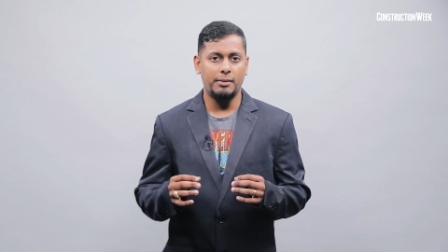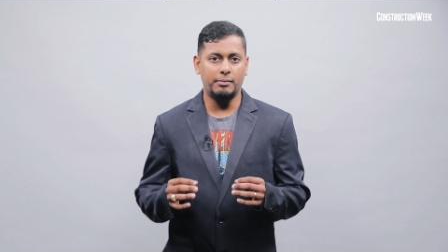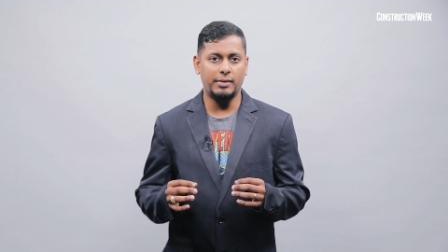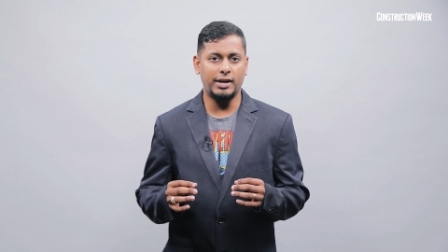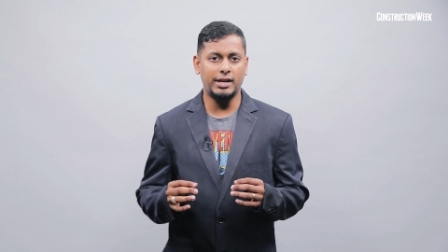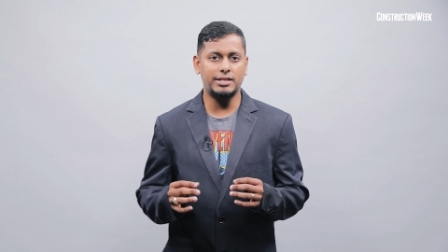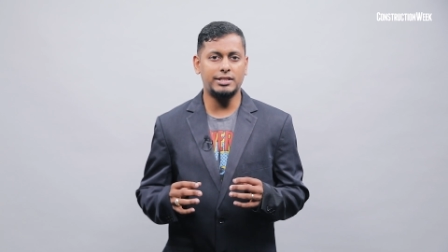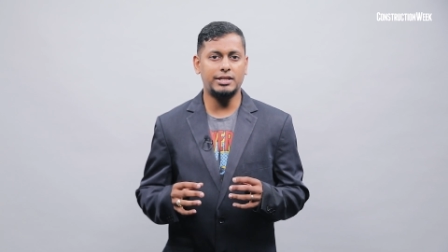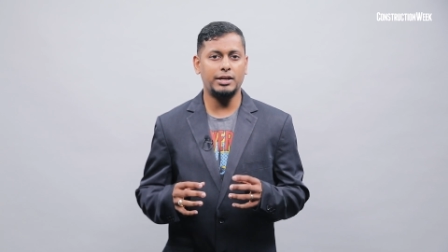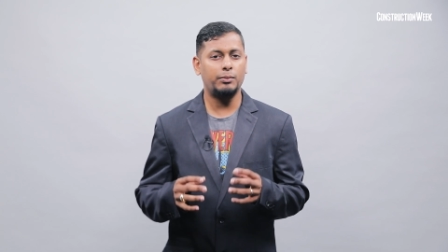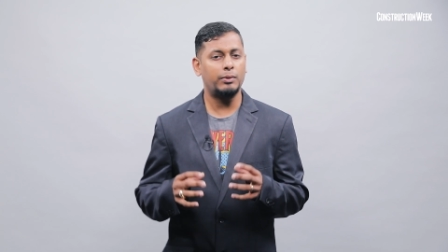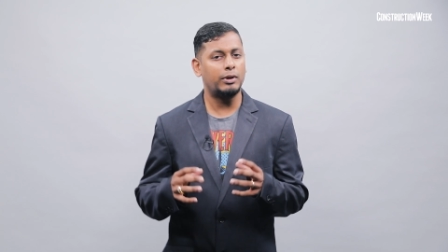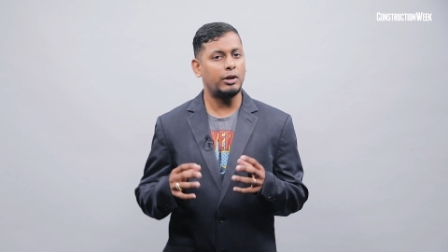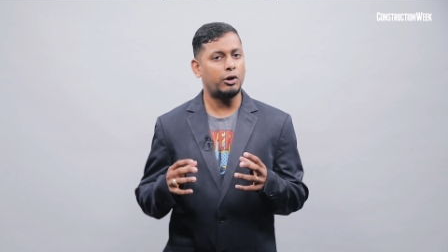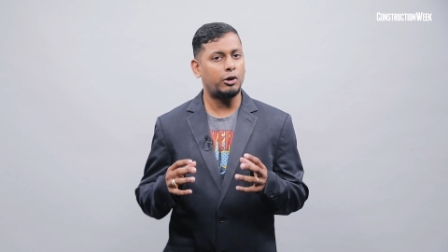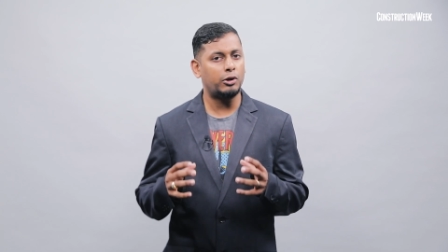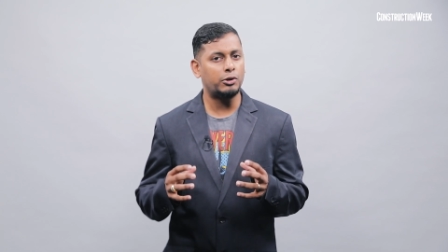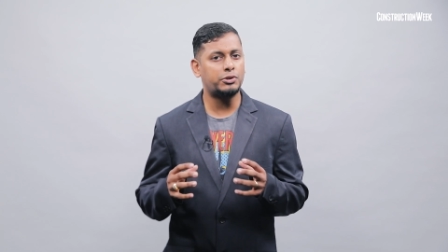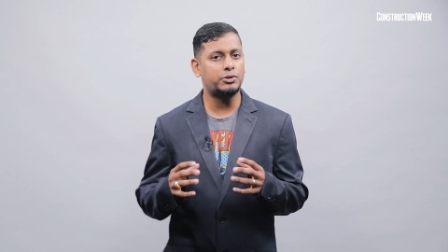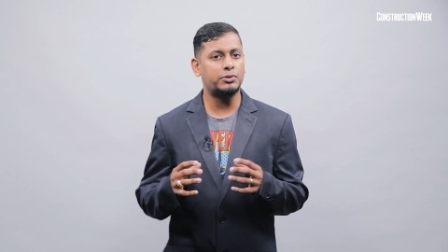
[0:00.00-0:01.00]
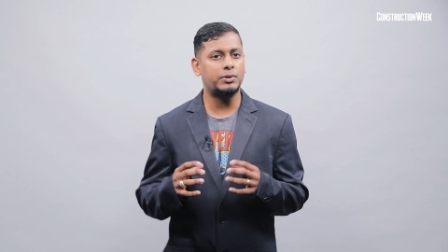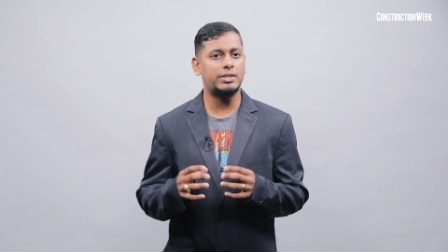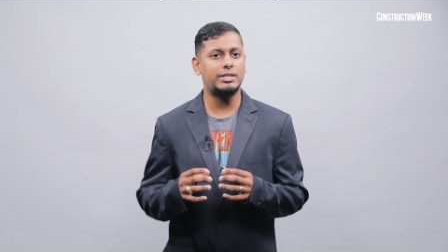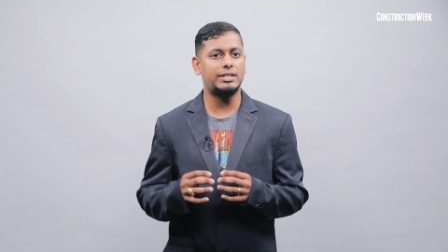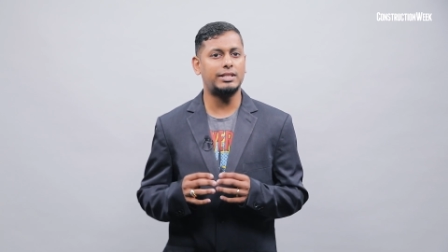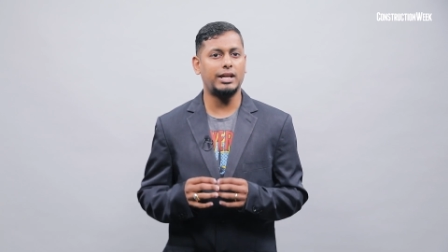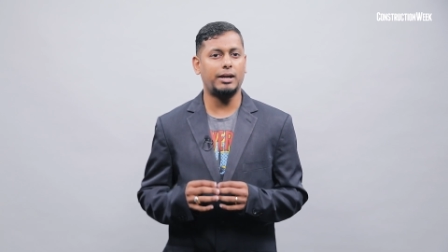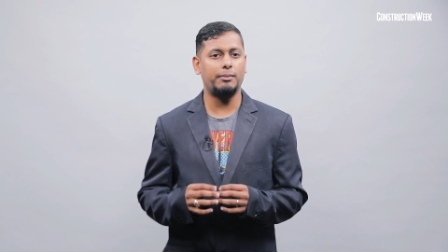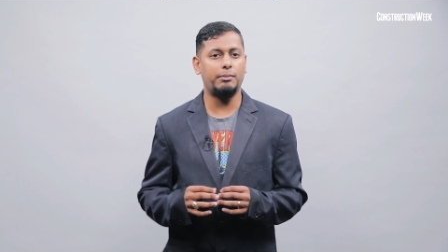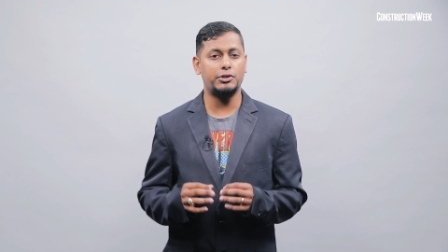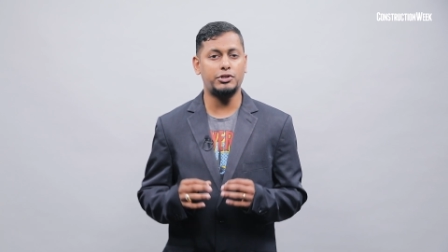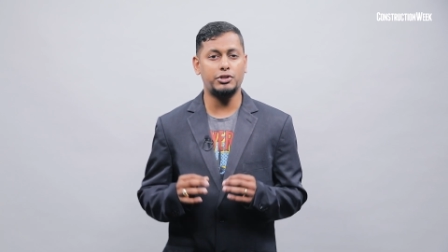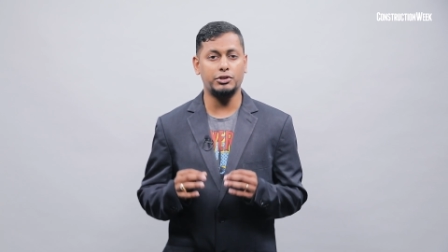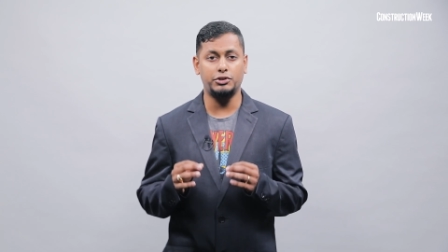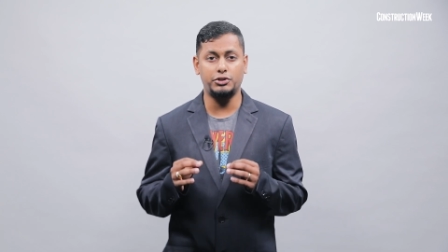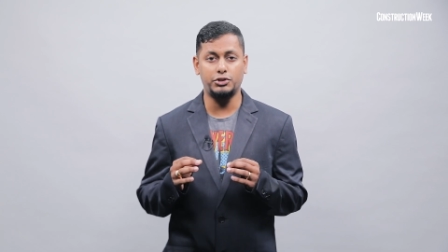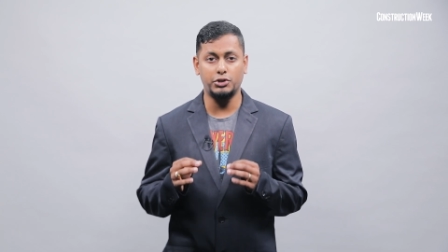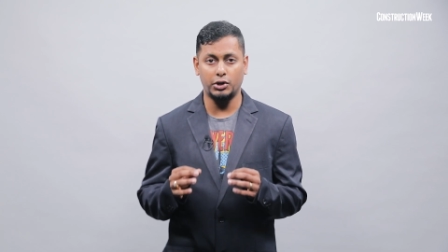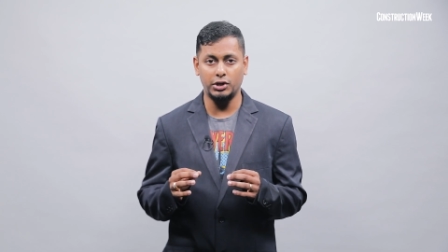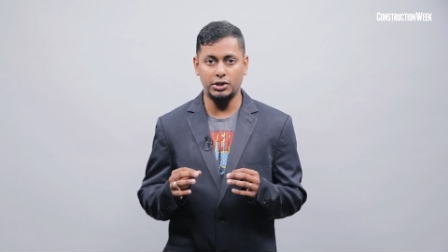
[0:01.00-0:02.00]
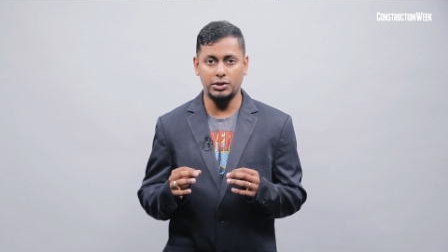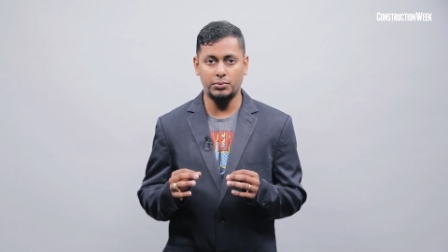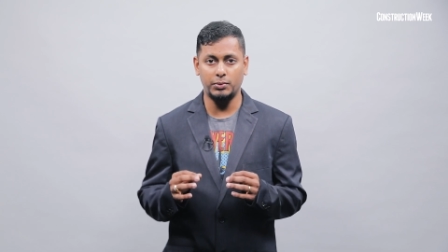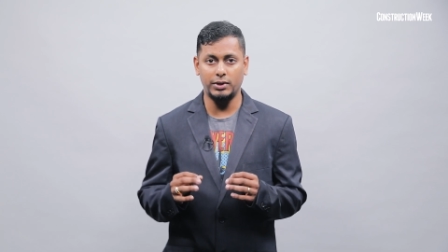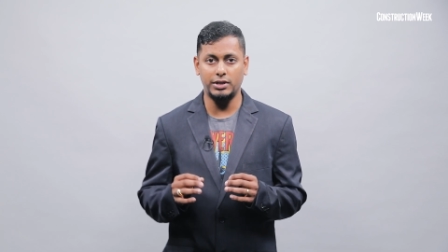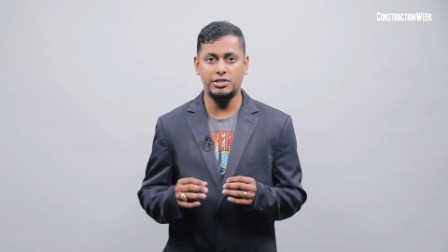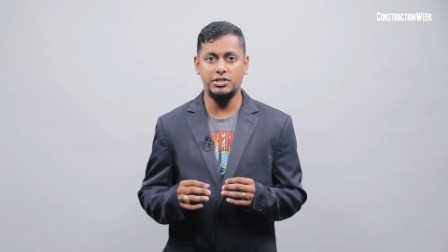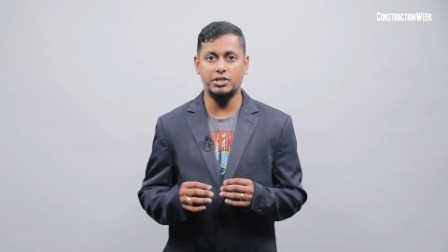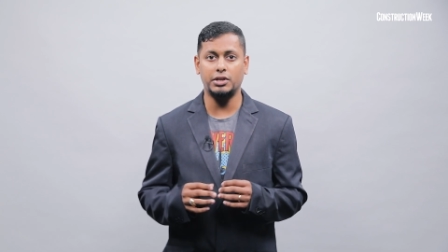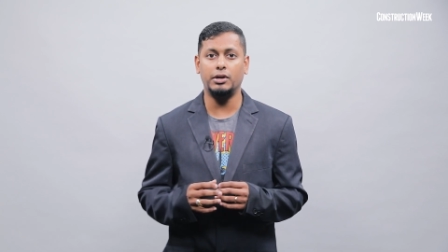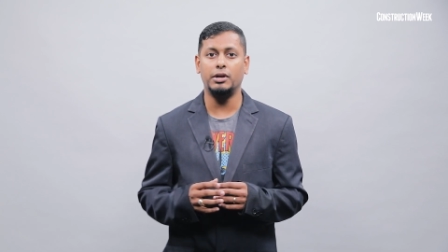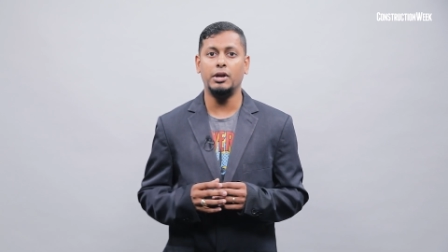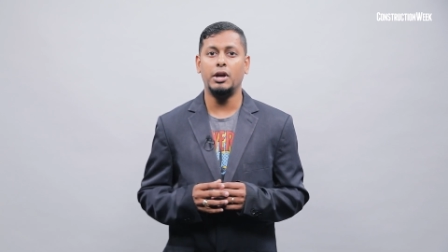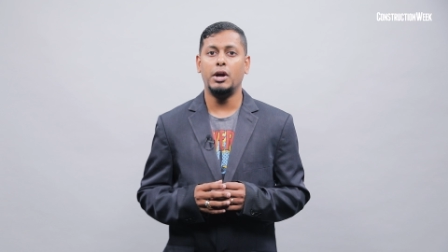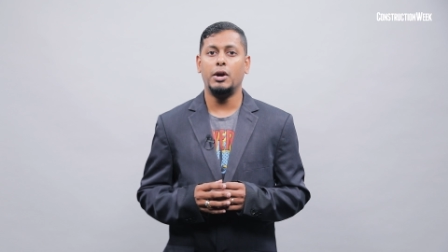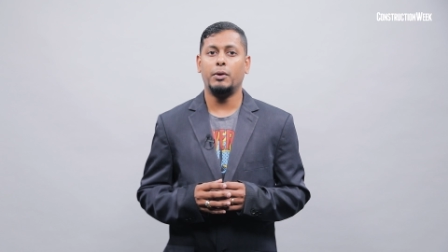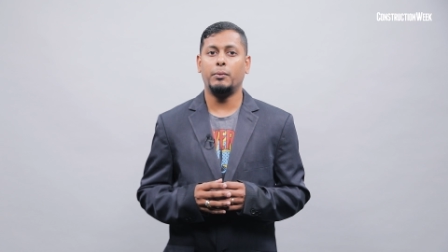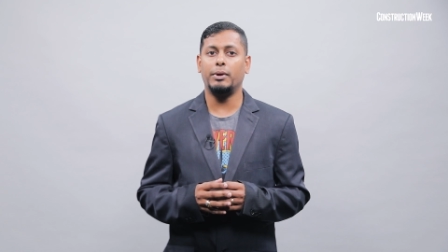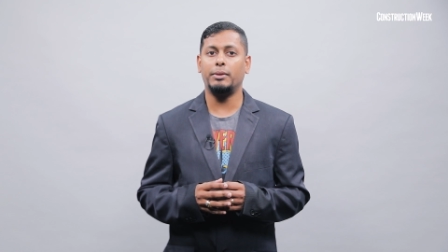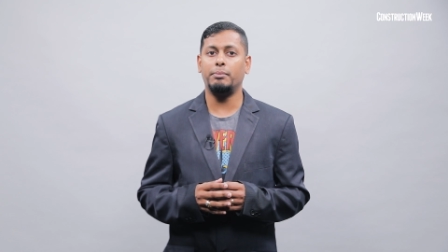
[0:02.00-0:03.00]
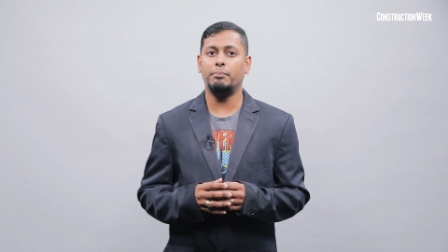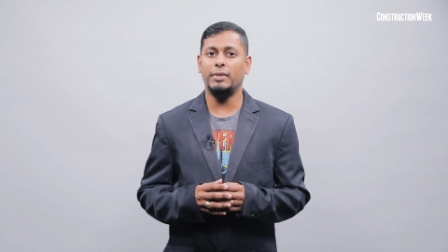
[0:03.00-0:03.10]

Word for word: Masdar will also establish a joint venture with